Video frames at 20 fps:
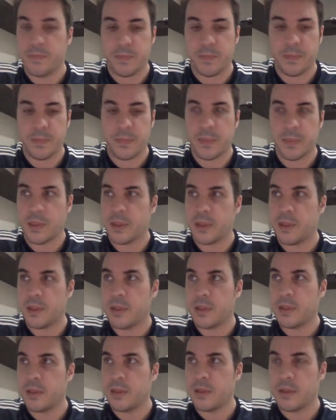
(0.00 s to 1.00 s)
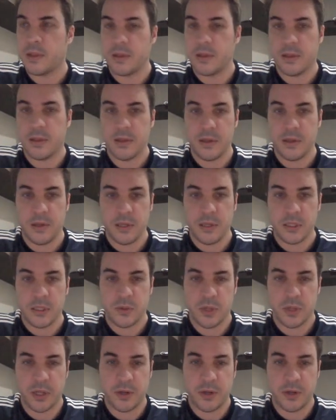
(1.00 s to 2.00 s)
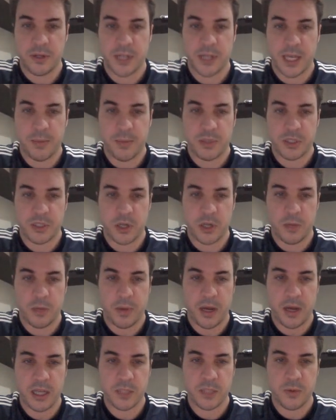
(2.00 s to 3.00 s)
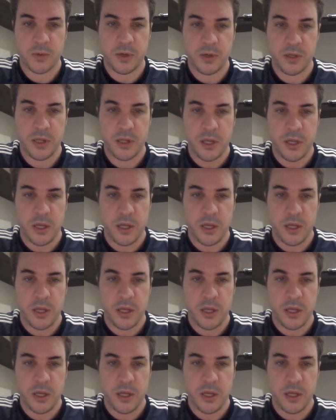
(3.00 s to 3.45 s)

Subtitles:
It's really good to keep a strong password.